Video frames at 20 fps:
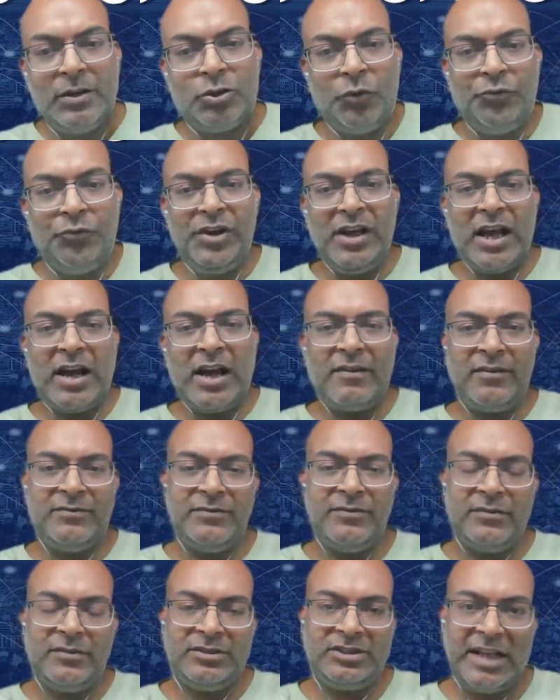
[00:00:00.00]
So we have
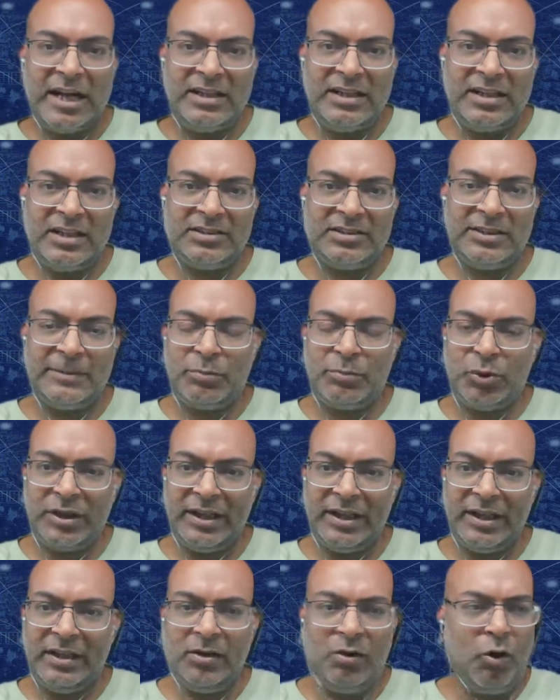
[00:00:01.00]
started
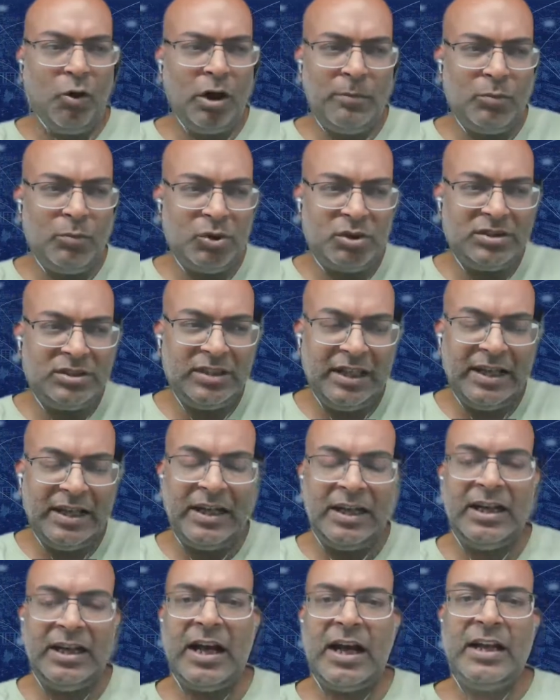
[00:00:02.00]
supporting almost the
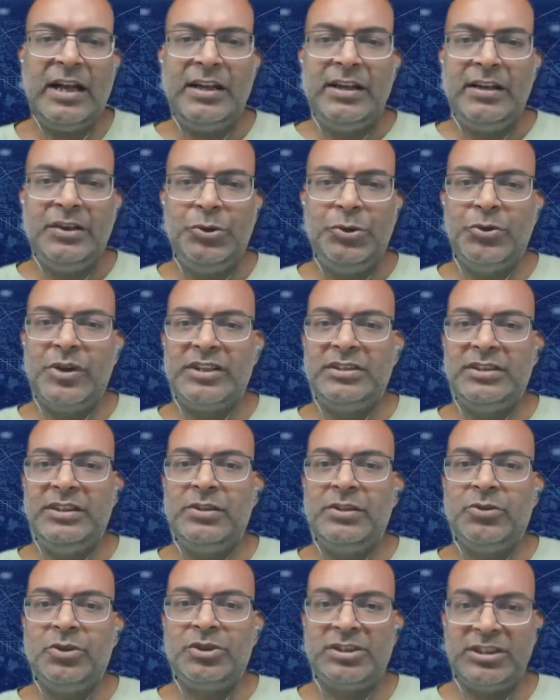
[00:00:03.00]
entire US
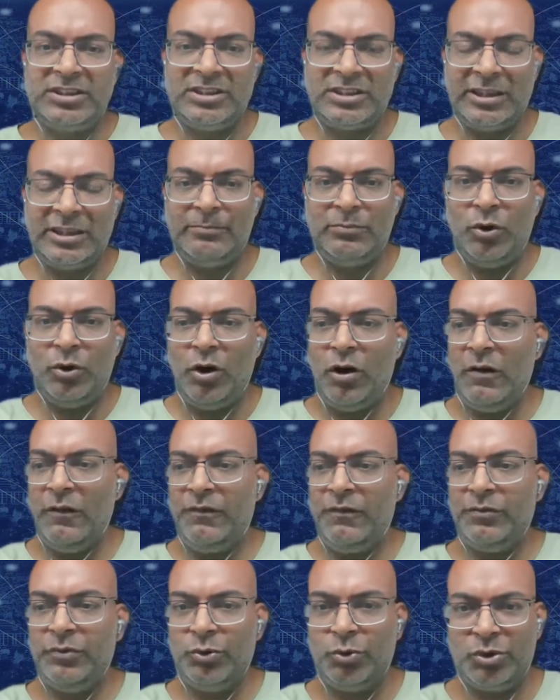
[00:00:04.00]
ecosystem
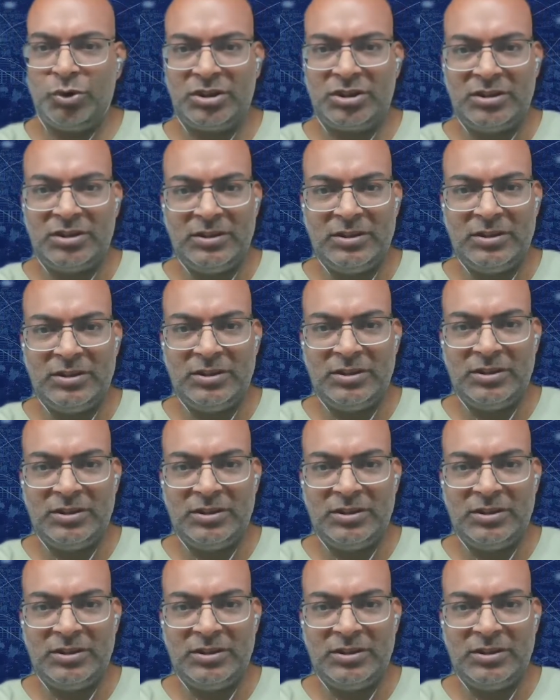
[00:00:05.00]
of those